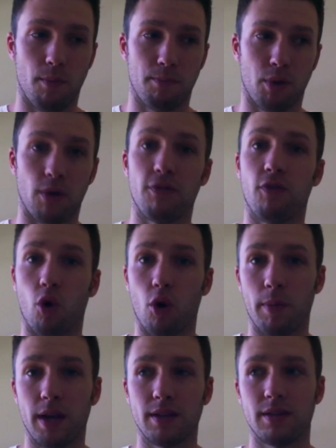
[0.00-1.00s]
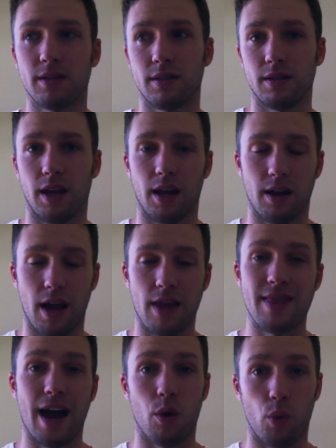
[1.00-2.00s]
performance in
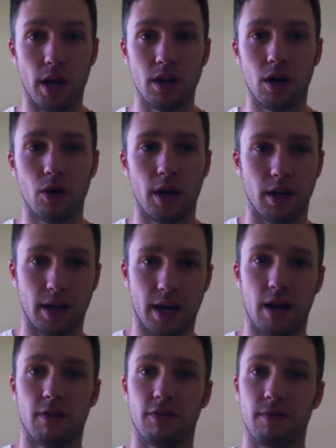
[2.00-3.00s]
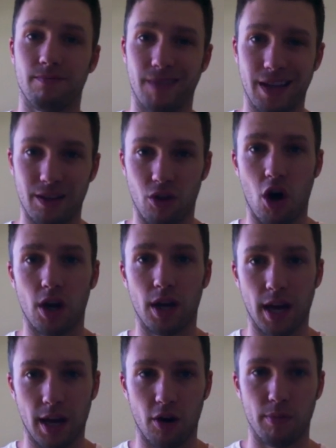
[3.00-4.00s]
that window and kind of
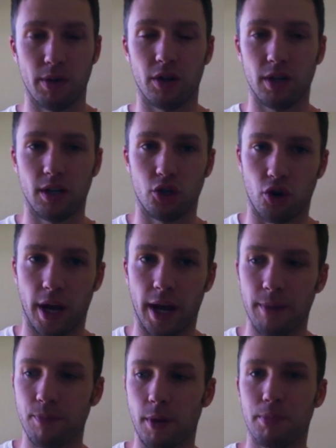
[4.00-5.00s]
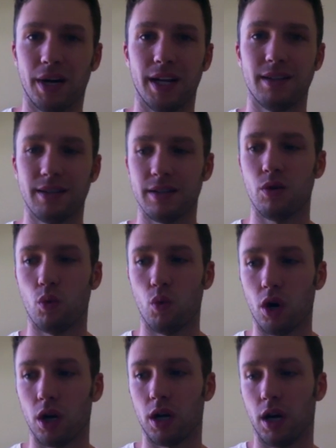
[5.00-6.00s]
elongate your ability to train, but it doesn't
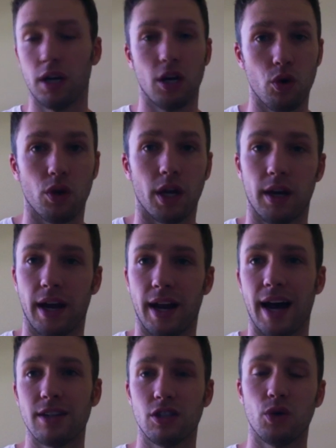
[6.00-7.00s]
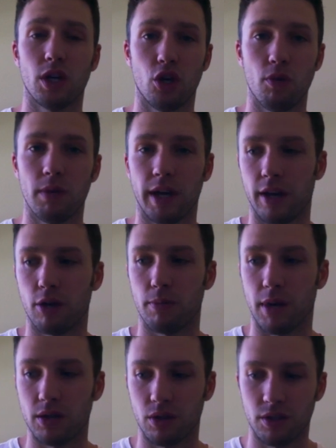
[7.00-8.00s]
work acutely. It has to accumulate in your
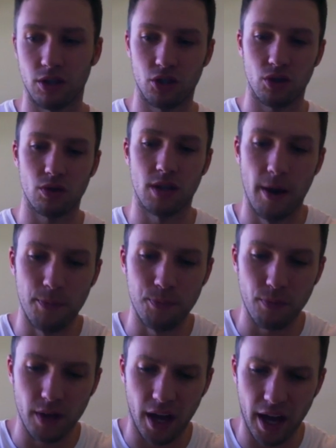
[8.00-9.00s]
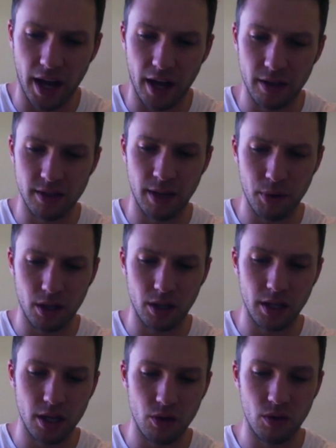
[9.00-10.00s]
muscle tissues, and
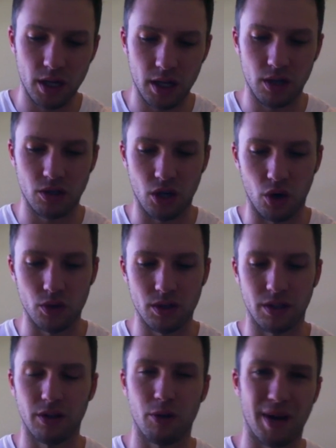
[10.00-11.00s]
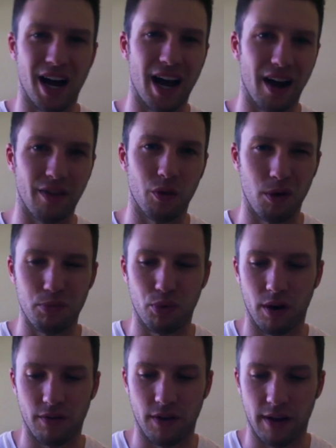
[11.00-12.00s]
typically you need a dose a little bit higher than
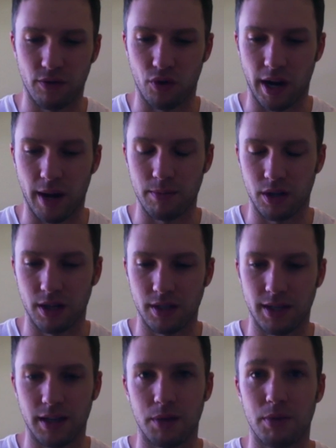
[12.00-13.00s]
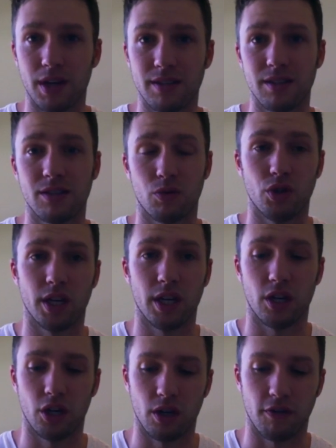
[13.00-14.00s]
1.5 grams on a daily basis to really
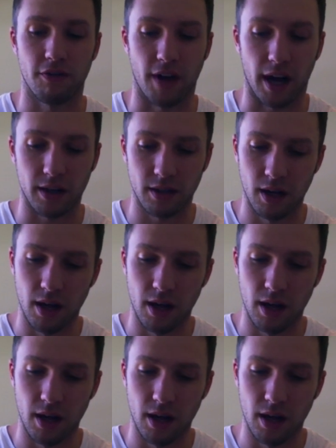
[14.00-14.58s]
get a good effect.